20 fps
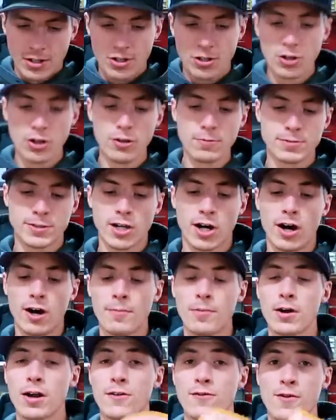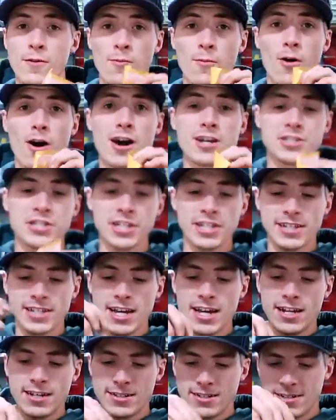Koops Halbert from
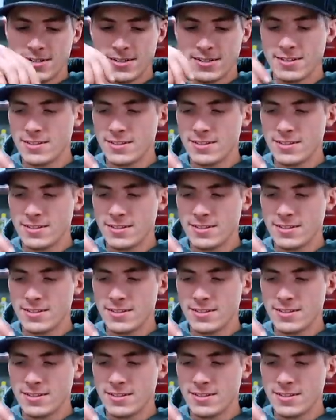Washington.